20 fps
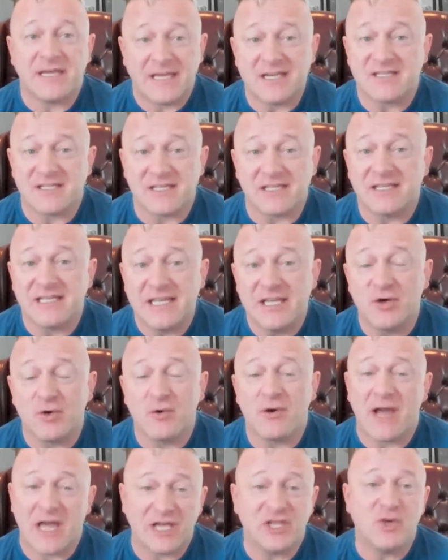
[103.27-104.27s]
It is
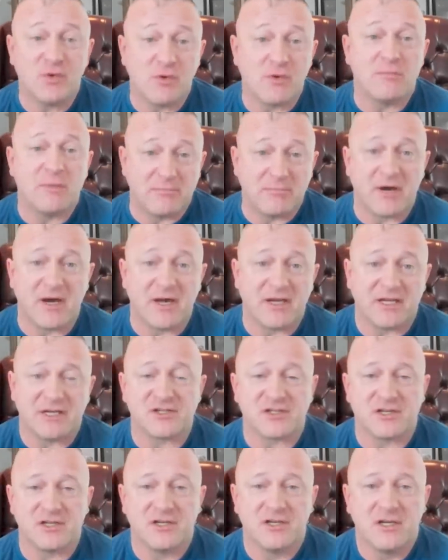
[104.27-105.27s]
illegal and you will be
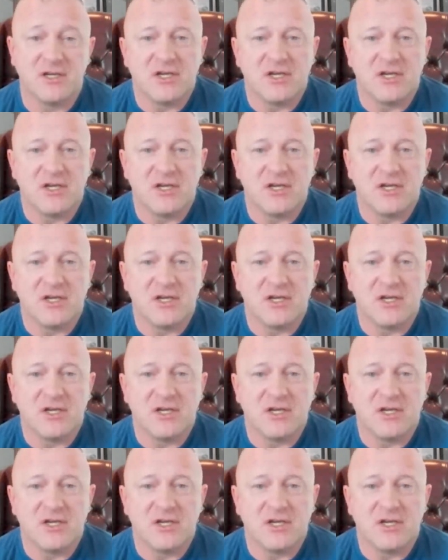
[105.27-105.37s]
punished.